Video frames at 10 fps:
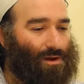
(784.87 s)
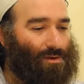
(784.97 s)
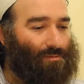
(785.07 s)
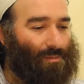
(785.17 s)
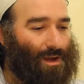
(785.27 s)

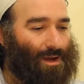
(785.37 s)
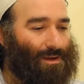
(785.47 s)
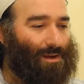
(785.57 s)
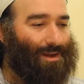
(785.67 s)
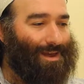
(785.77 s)
could
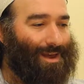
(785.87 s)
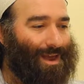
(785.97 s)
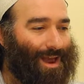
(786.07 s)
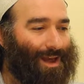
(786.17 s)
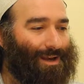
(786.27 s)
mean
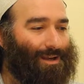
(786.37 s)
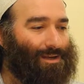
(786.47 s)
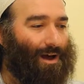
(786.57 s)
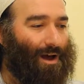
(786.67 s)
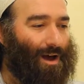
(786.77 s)
any
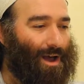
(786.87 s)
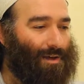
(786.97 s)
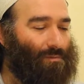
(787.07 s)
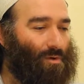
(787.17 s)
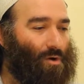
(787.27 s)

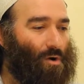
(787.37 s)
time